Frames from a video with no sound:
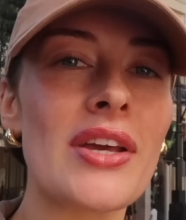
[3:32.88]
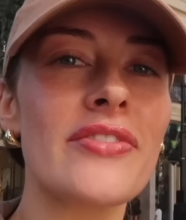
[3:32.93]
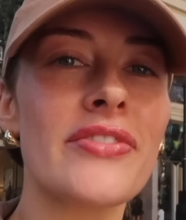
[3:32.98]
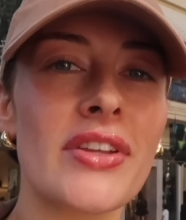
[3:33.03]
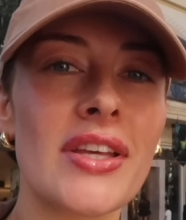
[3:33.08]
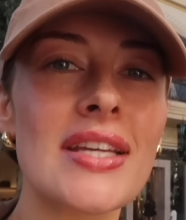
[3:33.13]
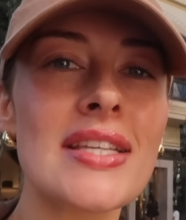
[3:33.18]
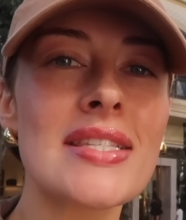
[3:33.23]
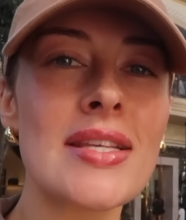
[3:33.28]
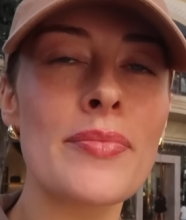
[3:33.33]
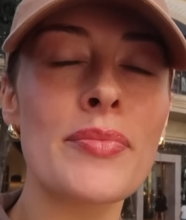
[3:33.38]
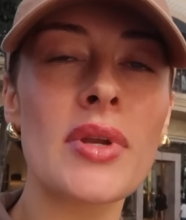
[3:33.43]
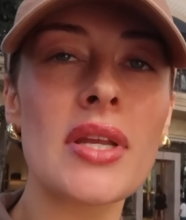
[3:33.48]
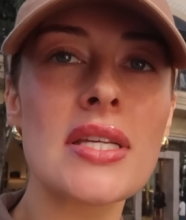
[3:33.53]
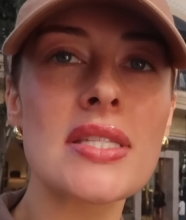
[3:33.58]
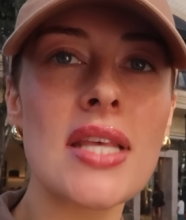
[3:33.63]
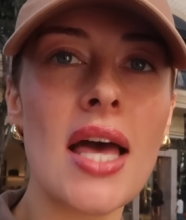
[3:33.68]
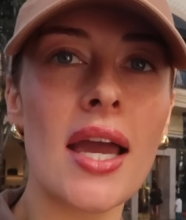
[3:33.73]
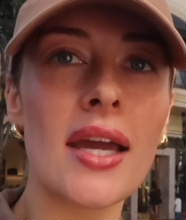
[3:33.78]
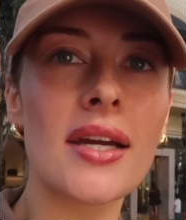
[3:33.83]
I feel like
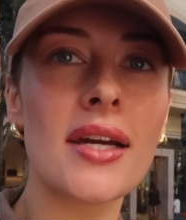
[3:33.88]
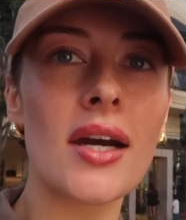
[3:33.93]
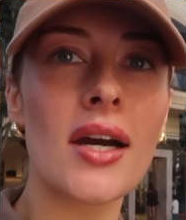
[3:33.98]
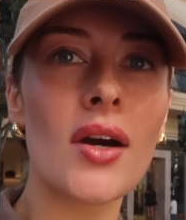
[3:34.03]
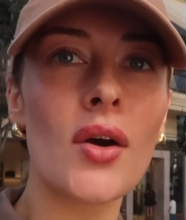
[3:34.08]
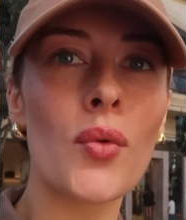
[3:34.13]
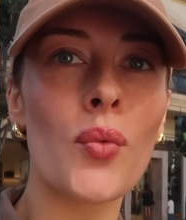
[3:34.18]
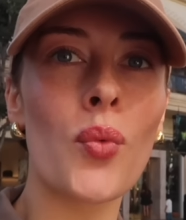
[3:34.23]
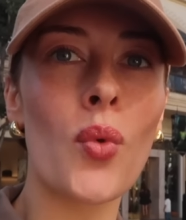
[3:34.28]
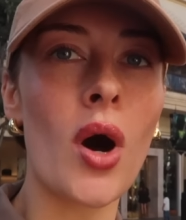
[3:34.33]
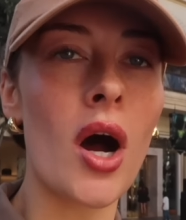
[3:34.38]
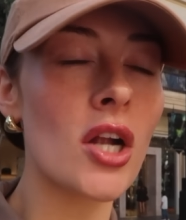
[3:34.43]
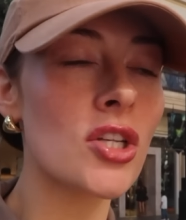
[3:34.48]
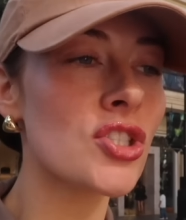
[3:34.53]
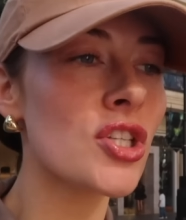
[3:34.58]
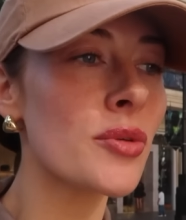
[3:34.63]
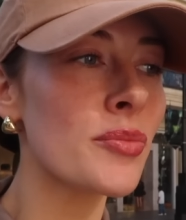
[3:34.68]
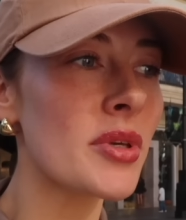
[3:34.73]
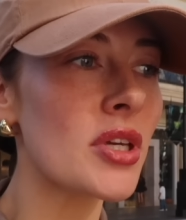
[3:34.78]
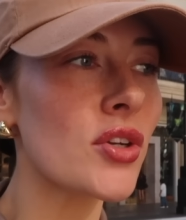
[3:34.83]
somebody's like
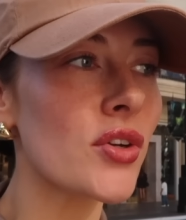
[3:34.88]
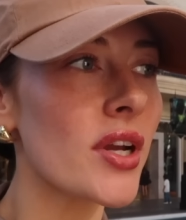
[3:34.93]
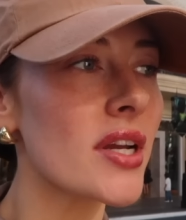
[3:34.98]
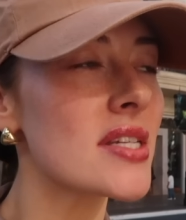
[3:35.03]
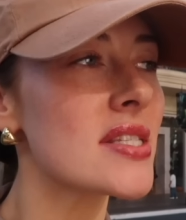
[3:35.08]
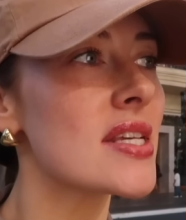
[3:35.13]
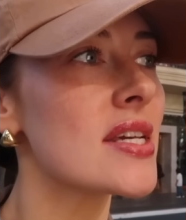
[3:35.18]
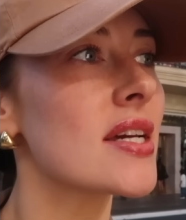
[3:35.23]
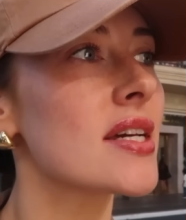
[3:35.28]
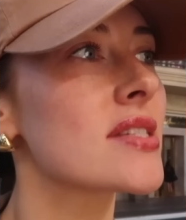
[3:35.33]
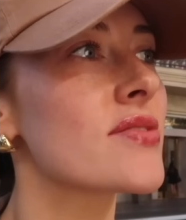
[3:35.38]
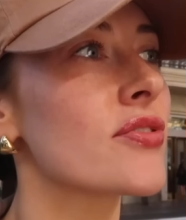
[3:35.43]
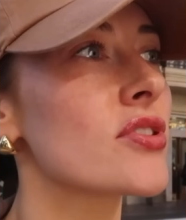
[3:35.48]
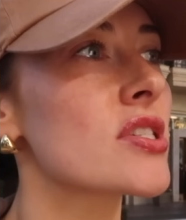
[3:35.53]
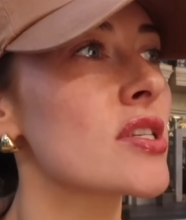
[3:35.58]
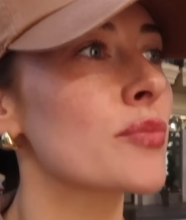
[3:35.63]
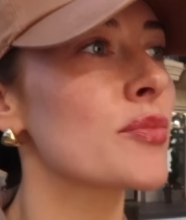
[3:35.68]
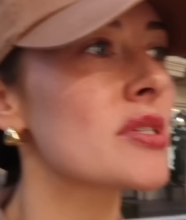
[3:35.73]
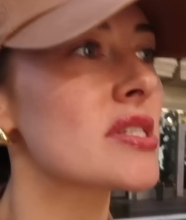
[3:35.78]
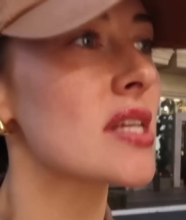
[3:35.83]
watching me crazy, because for
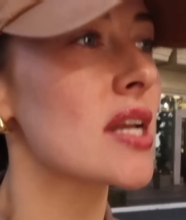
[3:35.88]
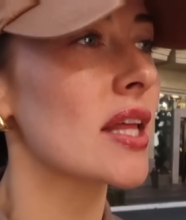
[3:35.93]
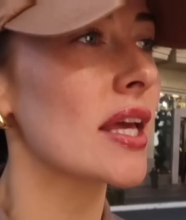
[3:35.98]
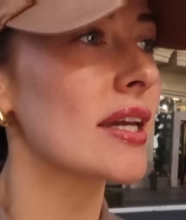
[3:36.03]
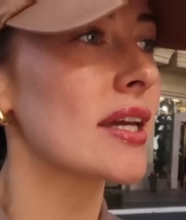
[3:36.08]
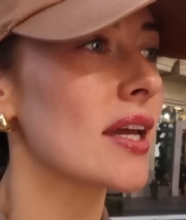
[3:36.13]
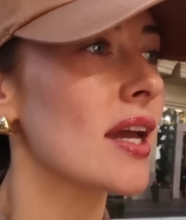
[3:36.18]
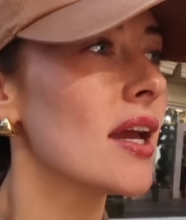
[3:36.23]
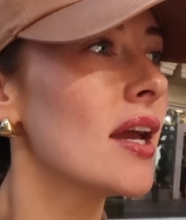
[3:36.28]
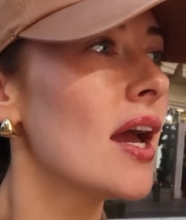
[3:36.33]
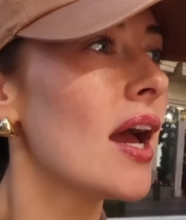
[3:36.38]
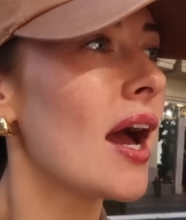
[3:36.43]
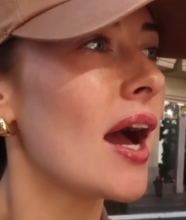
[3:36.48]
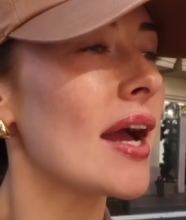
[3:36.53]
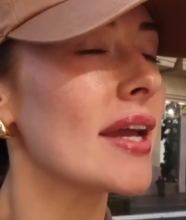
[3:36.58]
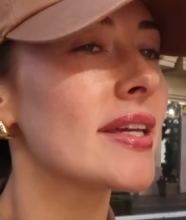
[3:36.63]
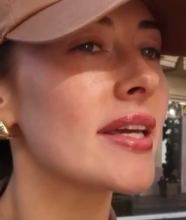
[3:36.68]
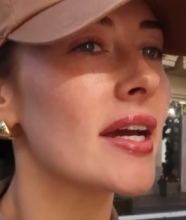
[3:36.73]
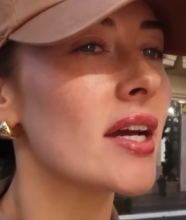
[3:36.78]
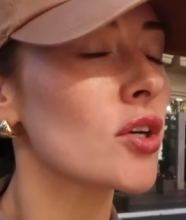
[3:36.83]
some reason
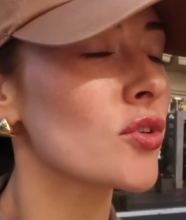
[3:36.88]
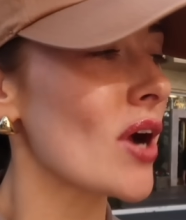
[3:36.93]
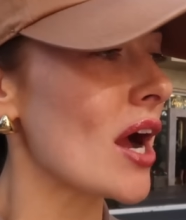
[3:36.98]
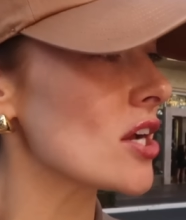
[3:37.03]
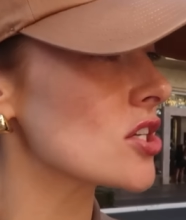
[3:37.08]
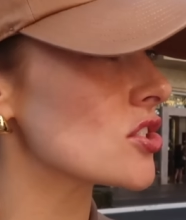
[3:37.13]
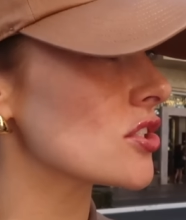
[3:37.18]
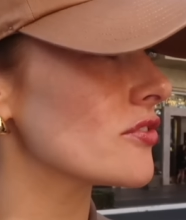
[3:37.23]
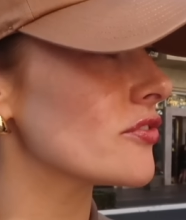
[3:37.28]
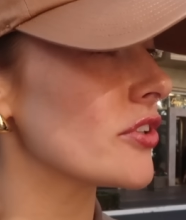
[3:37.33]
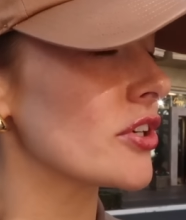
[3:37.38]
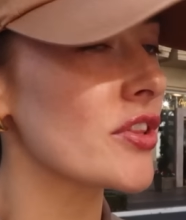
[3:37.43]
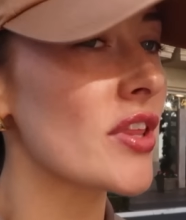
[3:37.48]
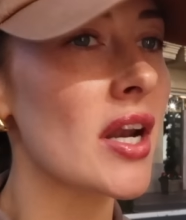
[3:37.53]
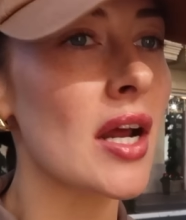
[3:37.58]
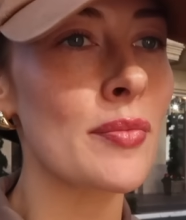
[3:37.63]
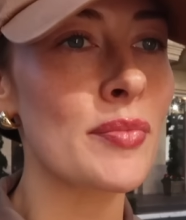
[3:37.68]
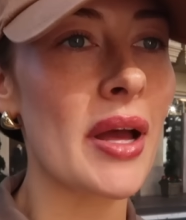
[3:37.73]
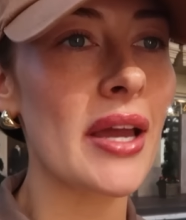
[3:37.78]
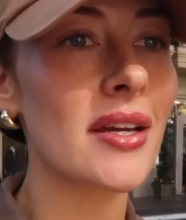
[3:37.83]
I get irrational fear
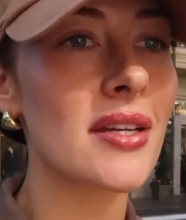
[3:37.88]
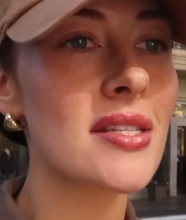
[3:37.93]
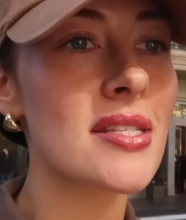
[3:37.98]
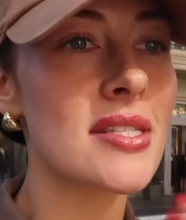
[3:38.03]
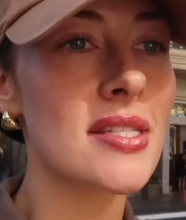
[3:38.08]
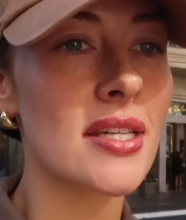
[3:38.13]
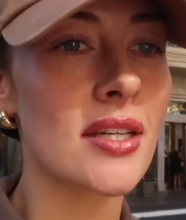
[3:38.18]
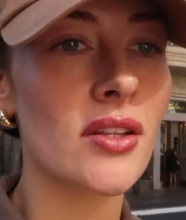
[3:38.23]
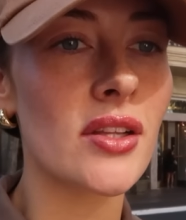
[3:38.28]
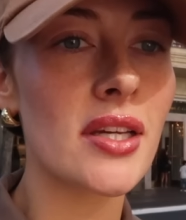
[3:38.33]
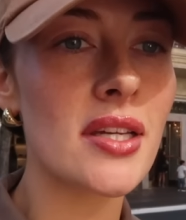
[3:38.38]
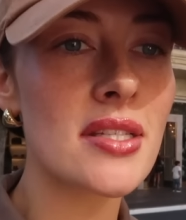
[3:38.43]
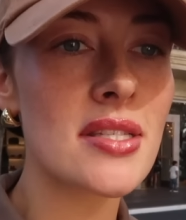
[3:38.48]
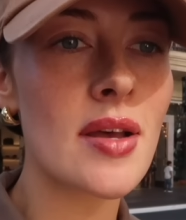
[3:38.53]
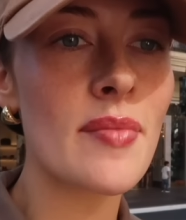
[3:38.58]
that I'm like stealing